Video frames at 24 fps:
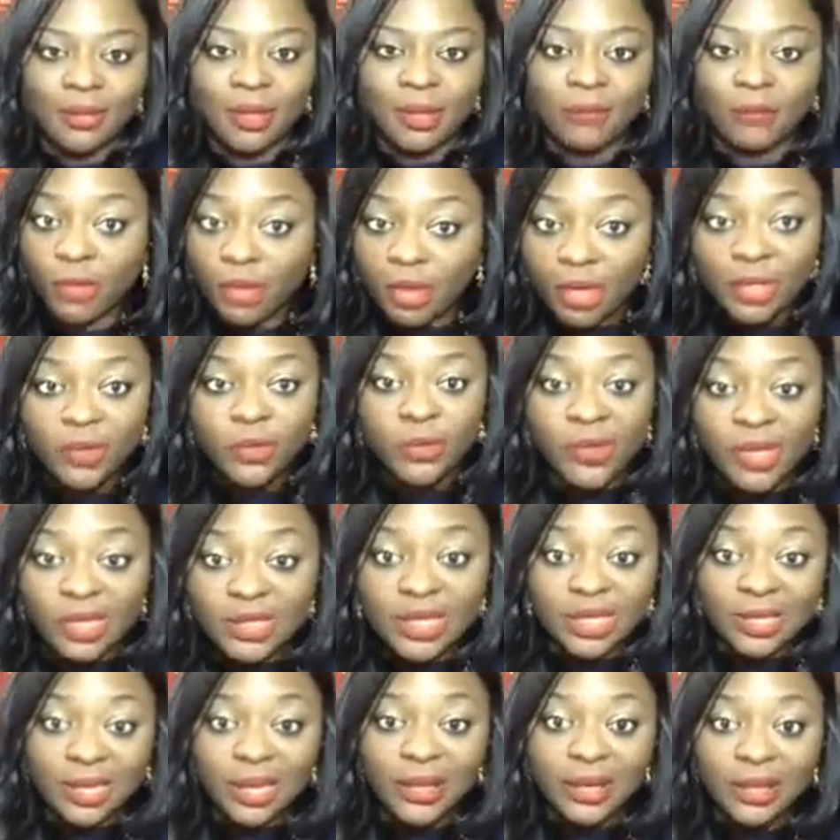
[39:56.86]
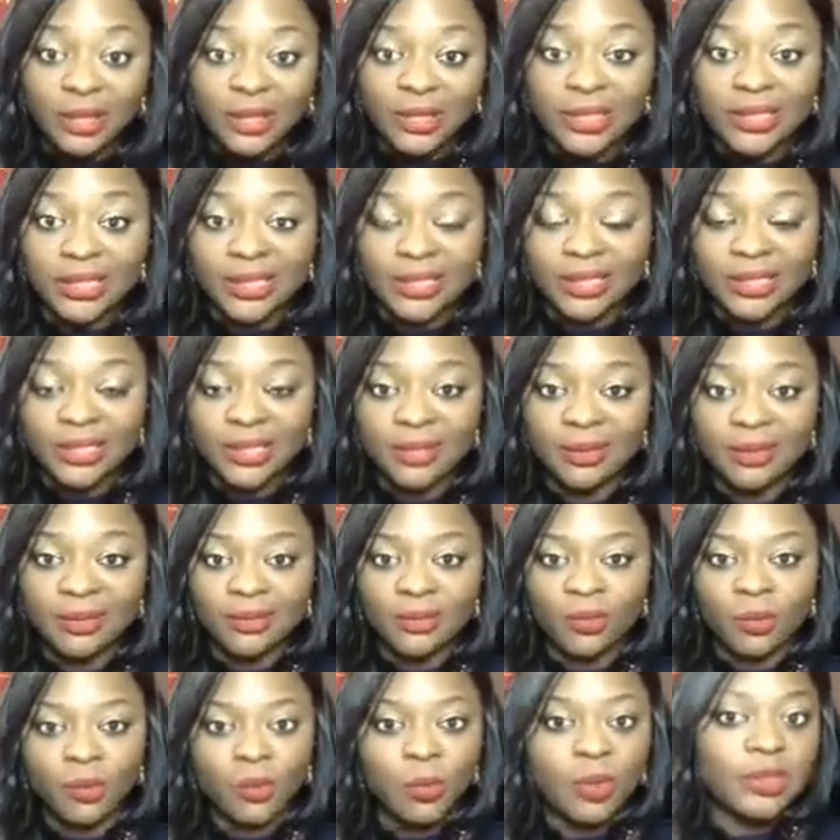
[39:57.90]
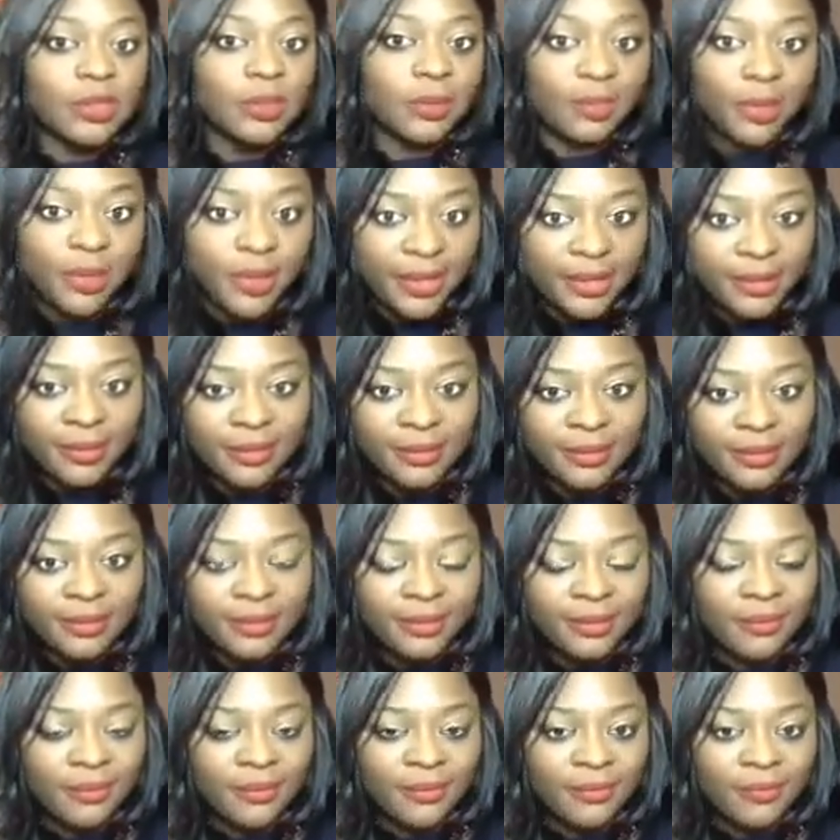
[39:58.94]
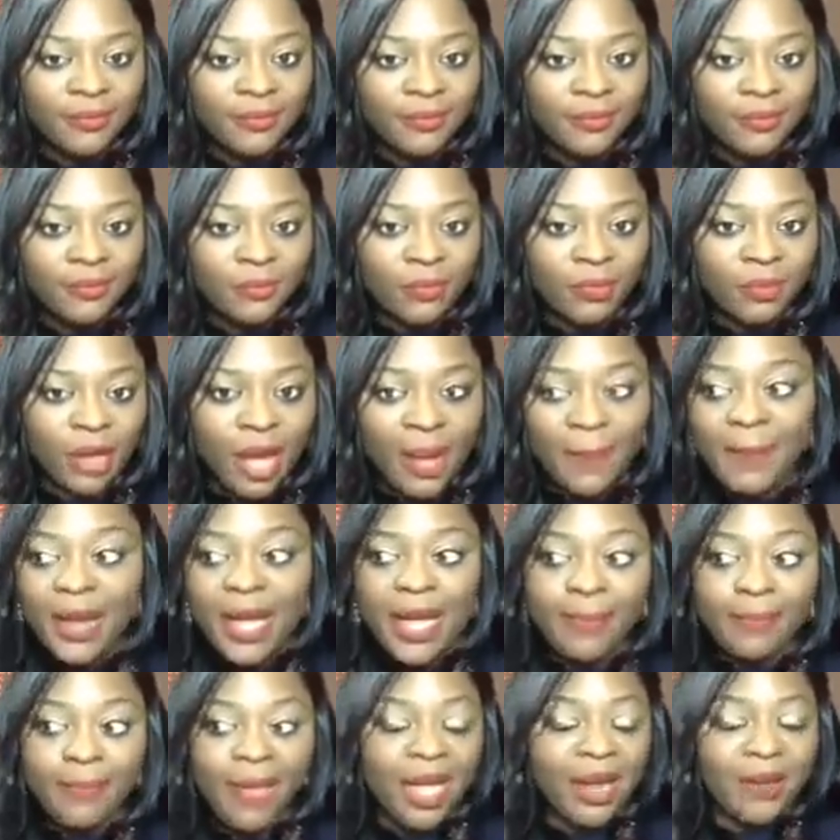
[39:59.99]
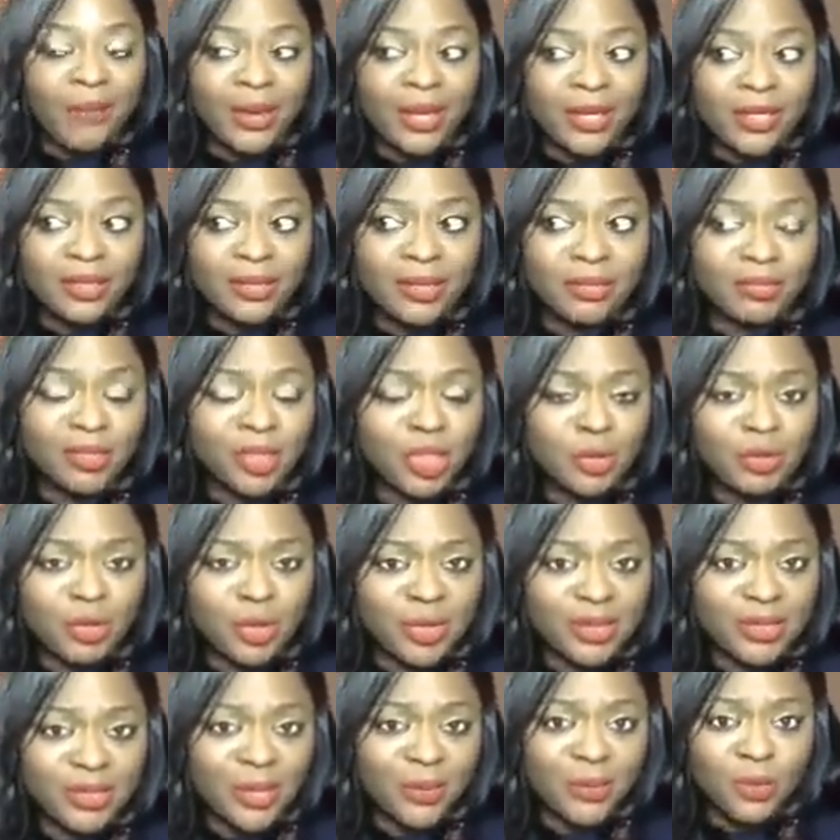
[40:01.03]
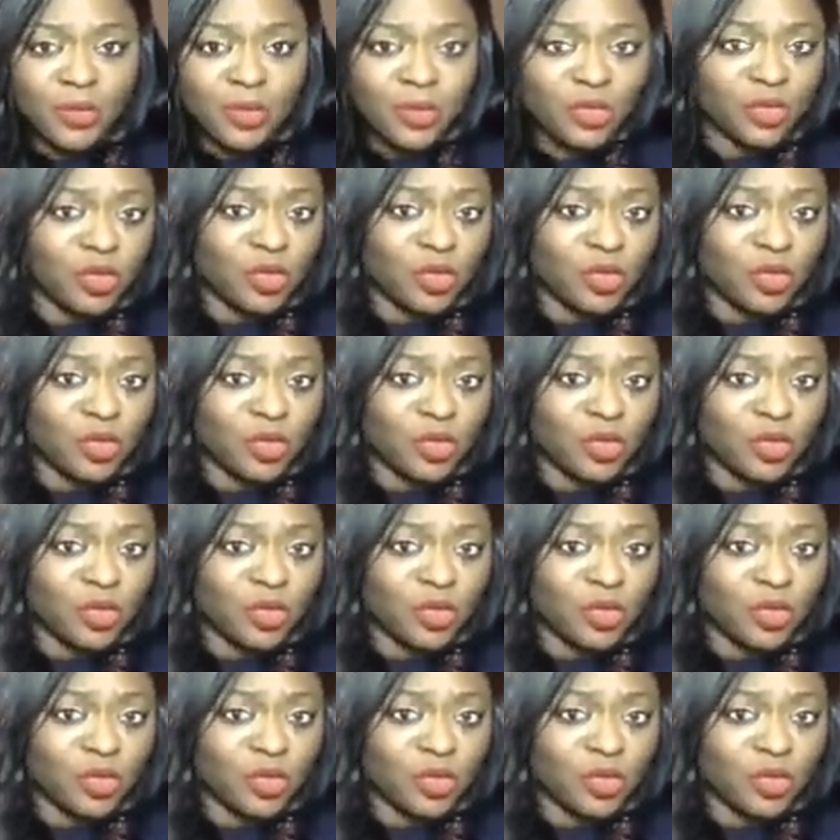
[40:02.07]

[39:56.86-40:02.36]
If you're not doing each other any good deed, what's the point? Am I married just because I want to